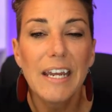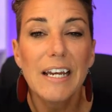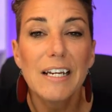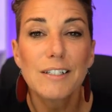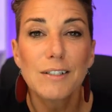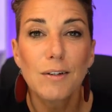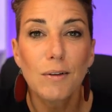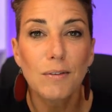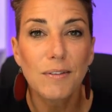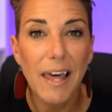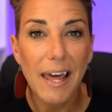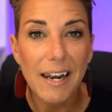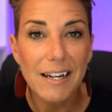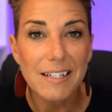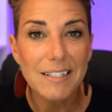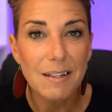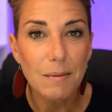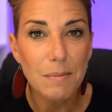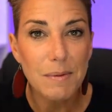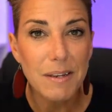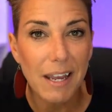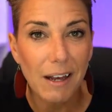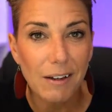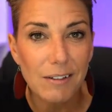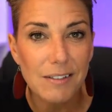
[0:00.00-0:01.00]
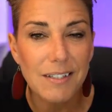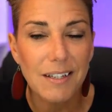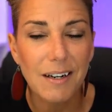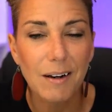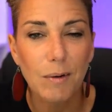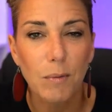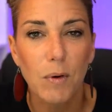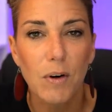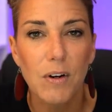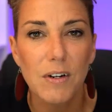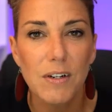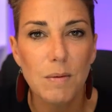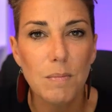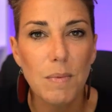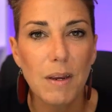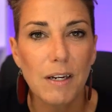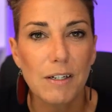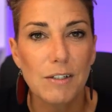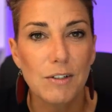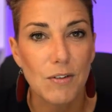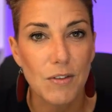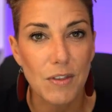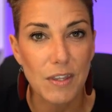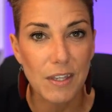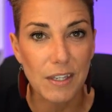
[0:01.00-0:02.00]
So that is something else that I wanted to make
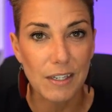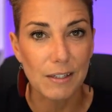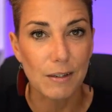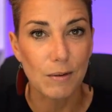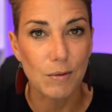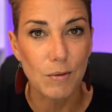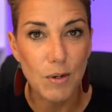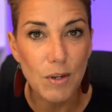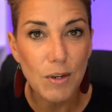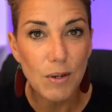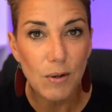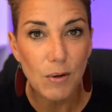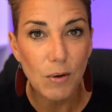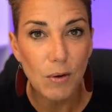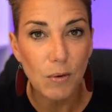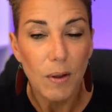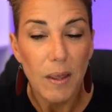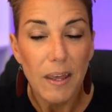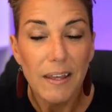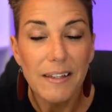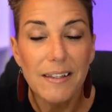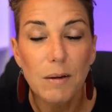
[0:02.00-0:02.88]
sure that you knew